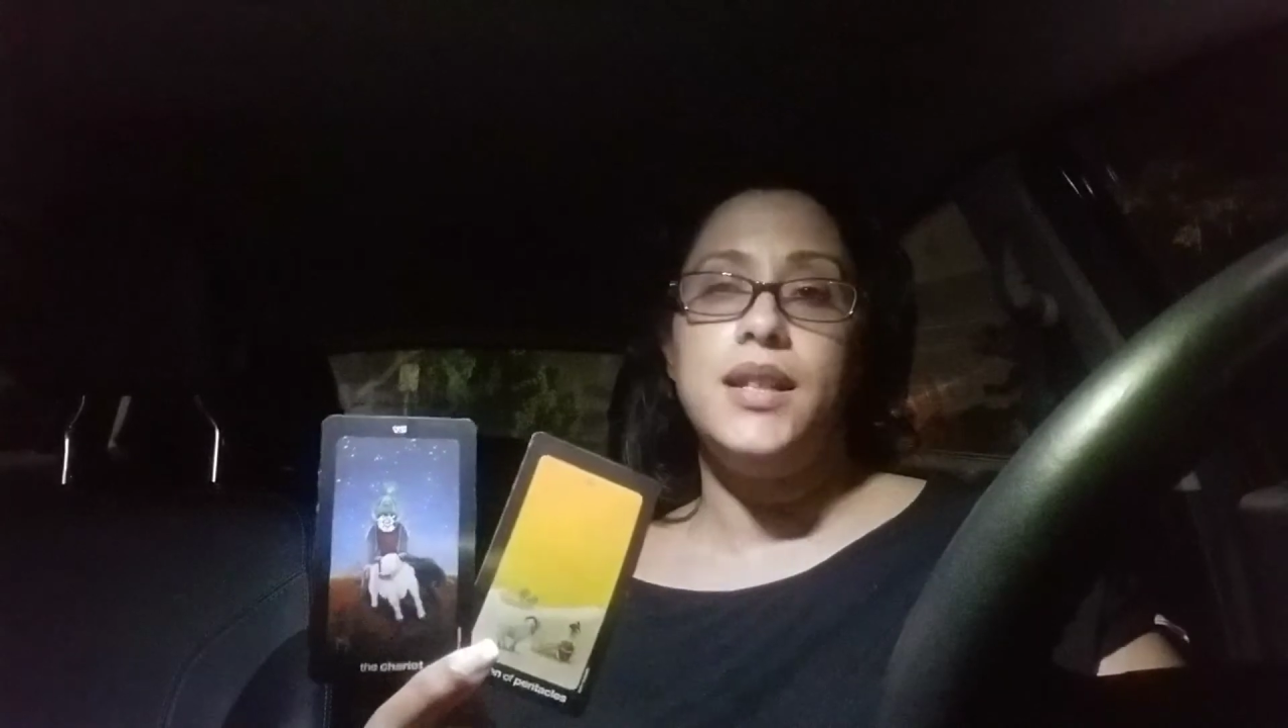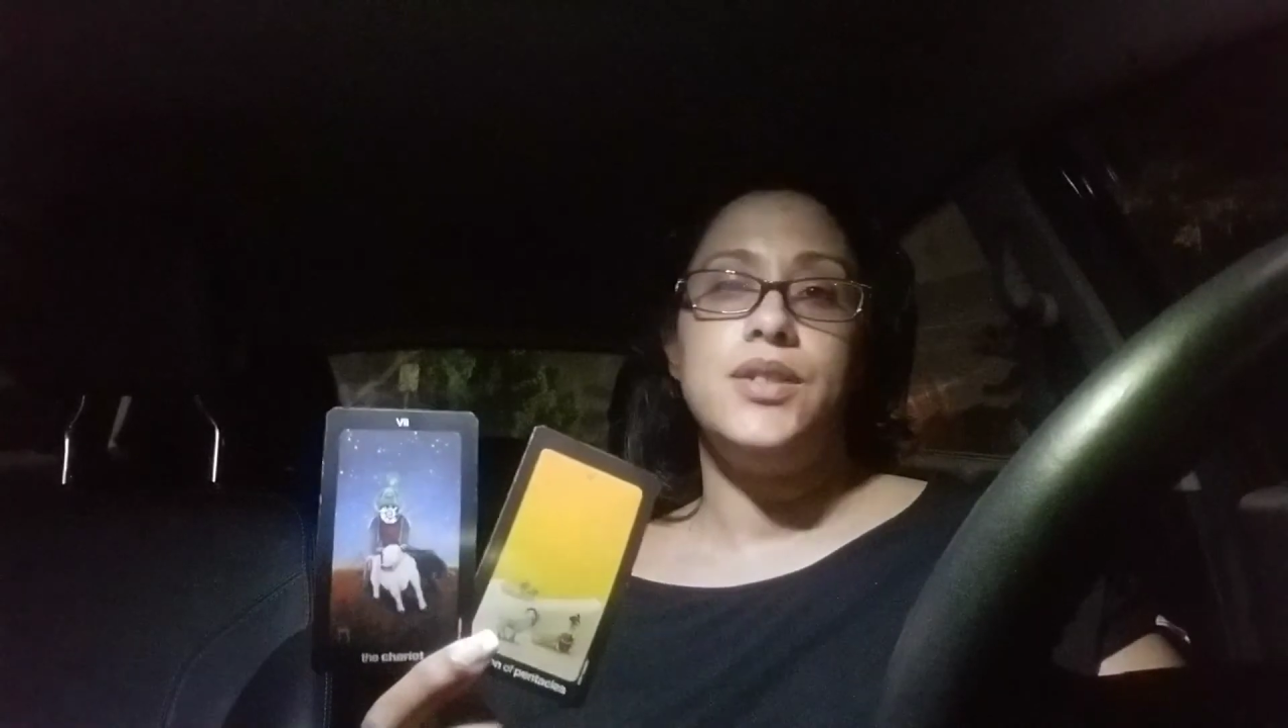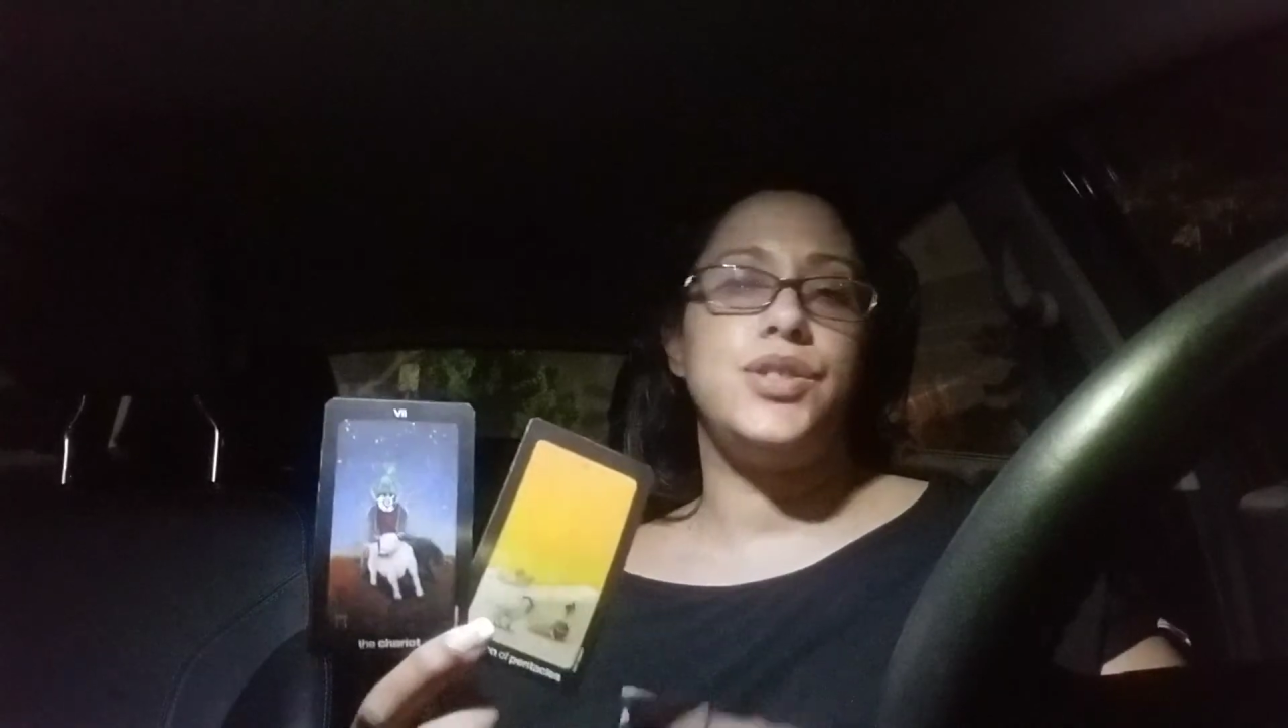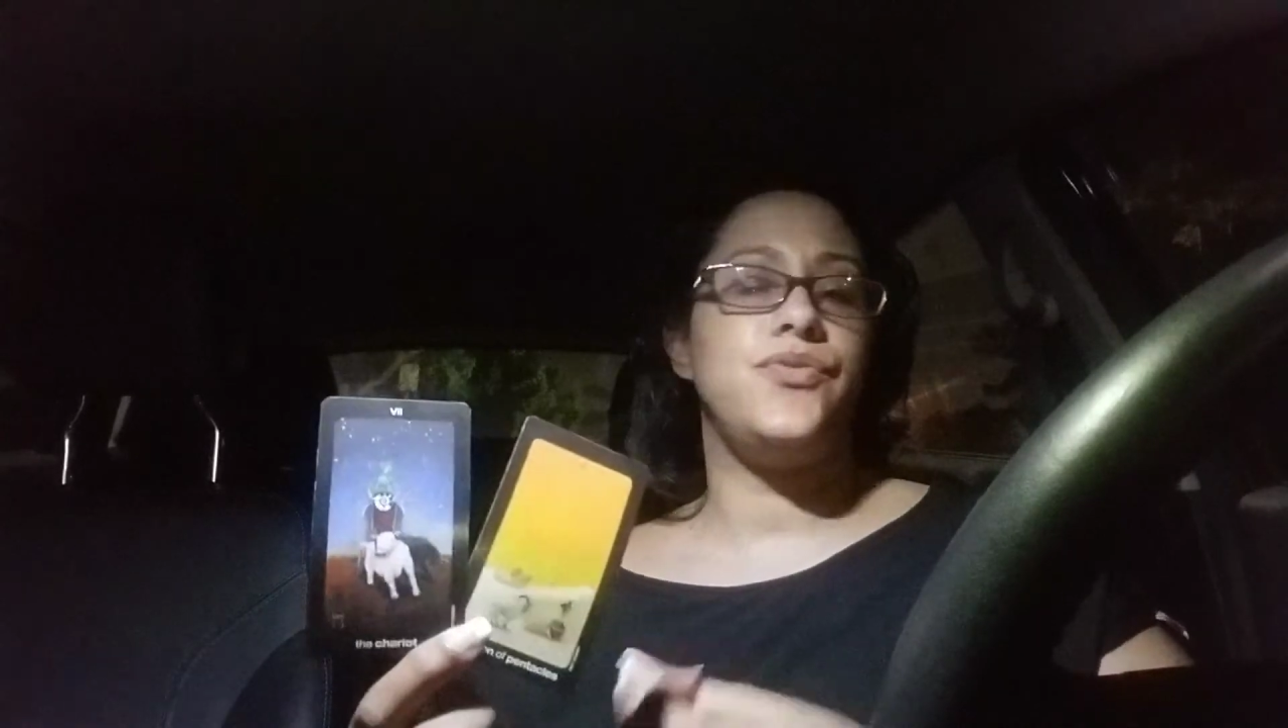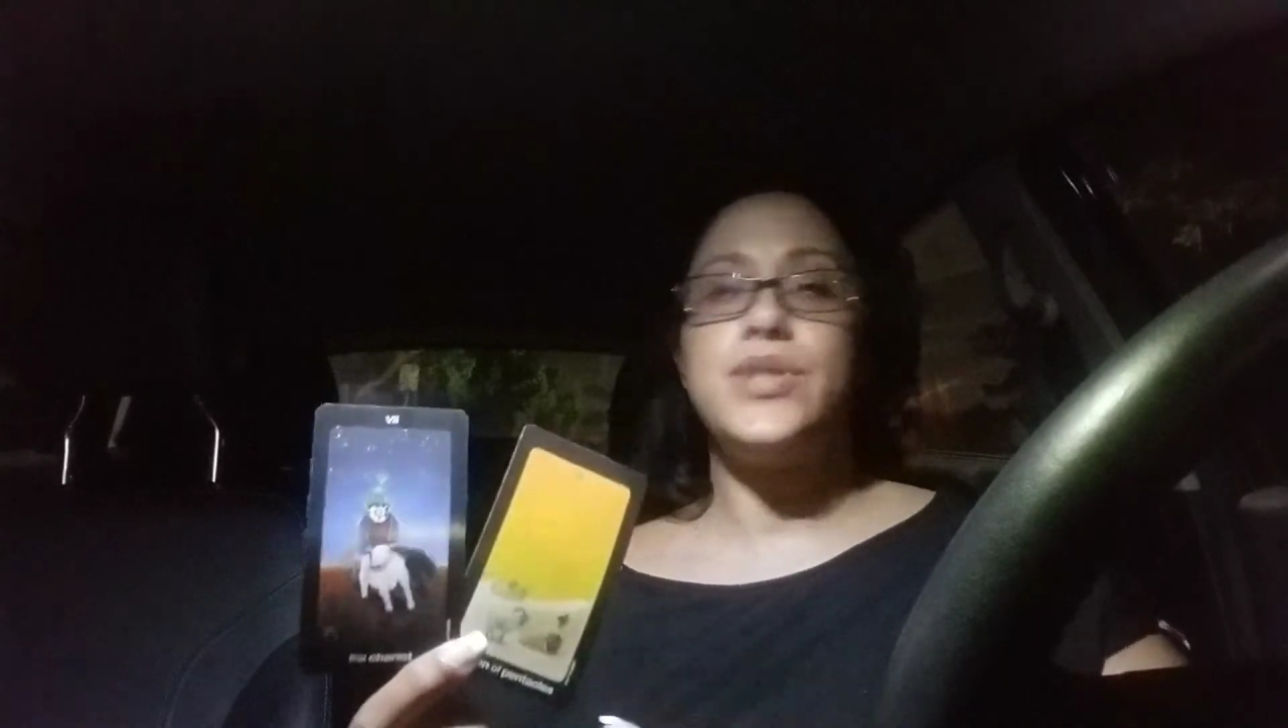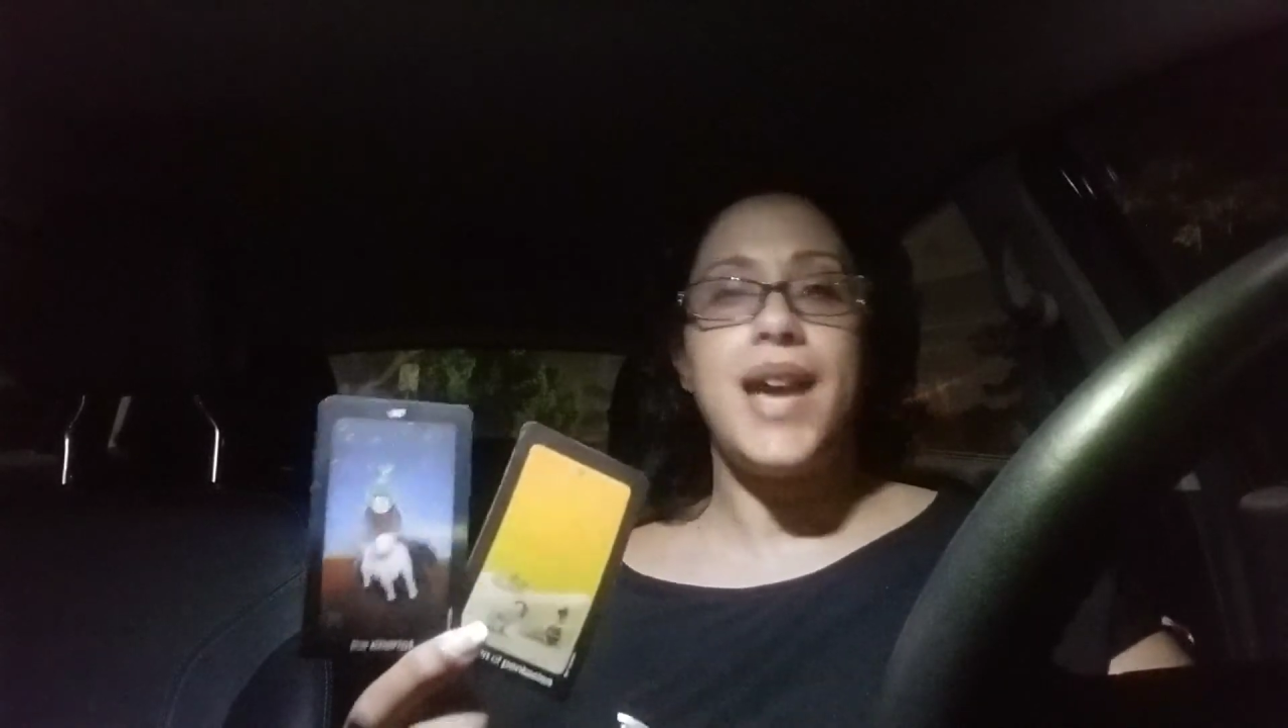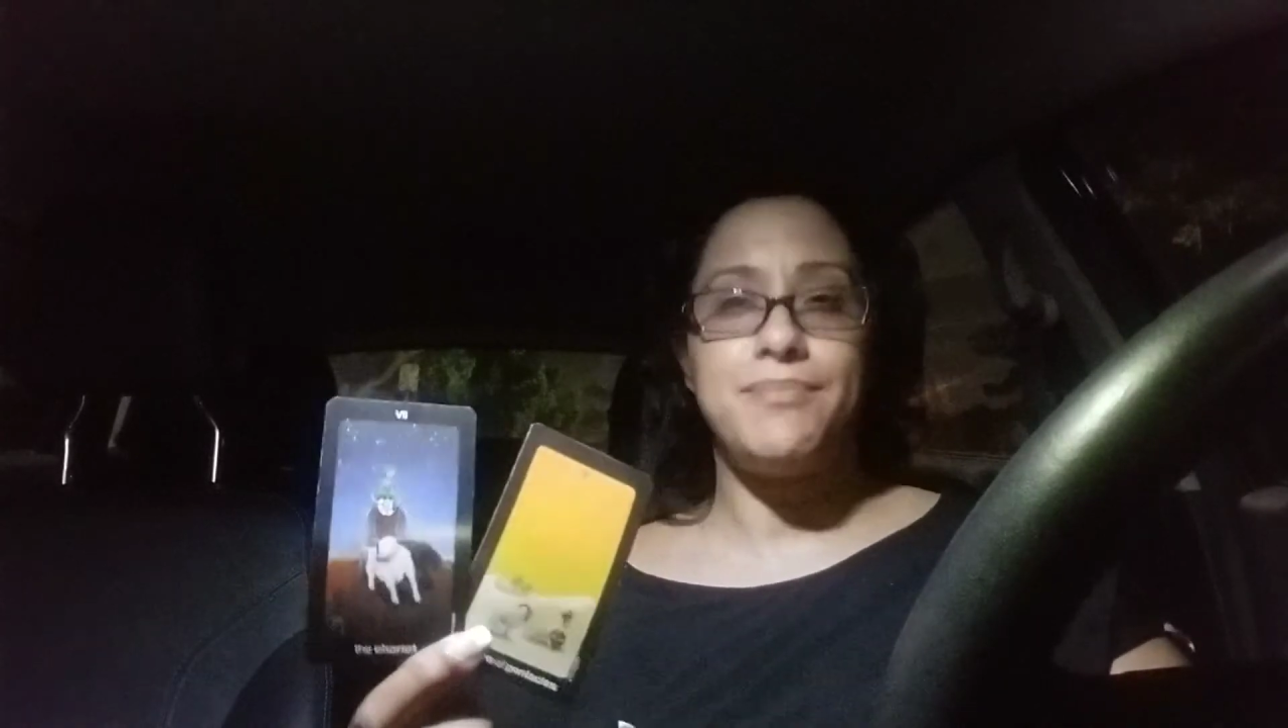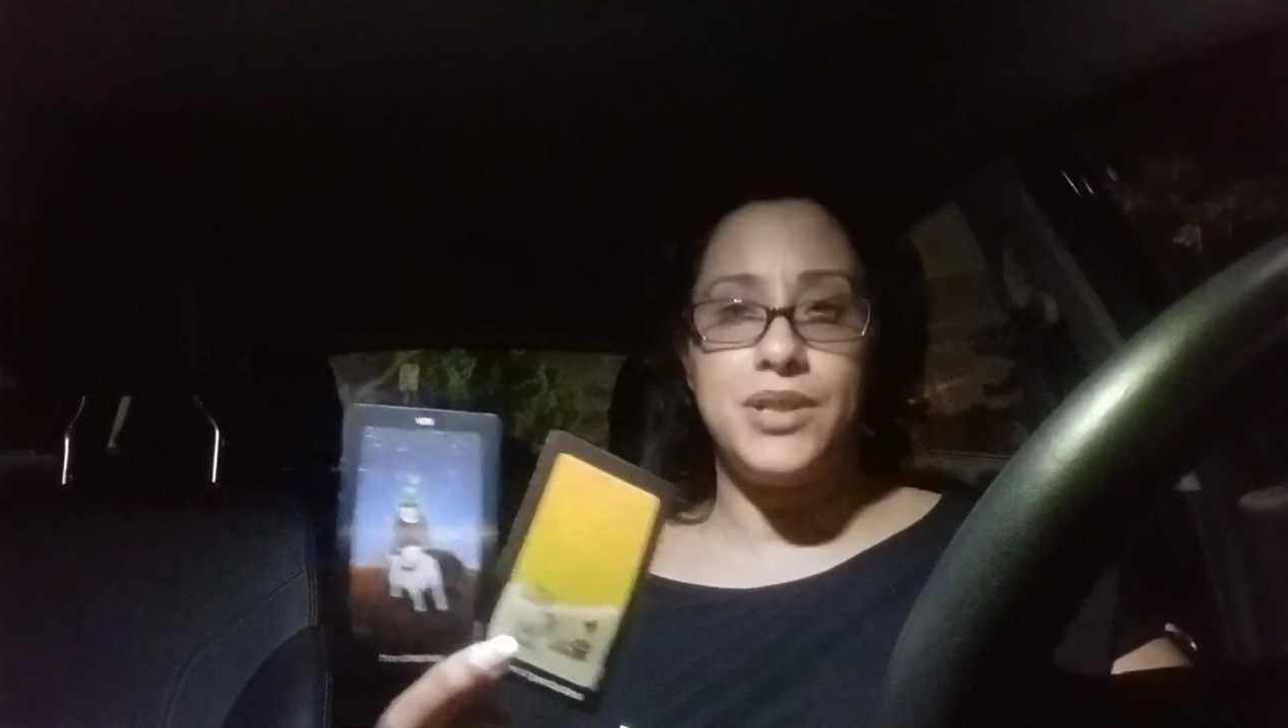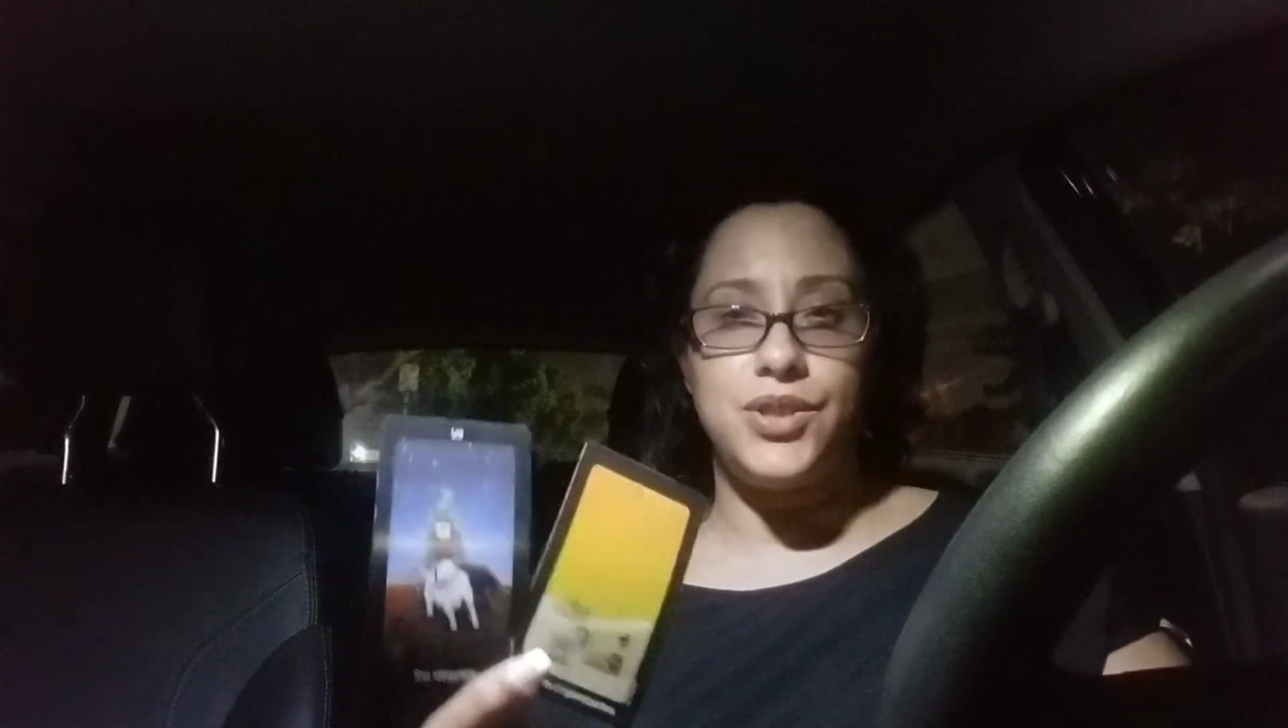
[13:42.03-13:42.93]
So you've tapped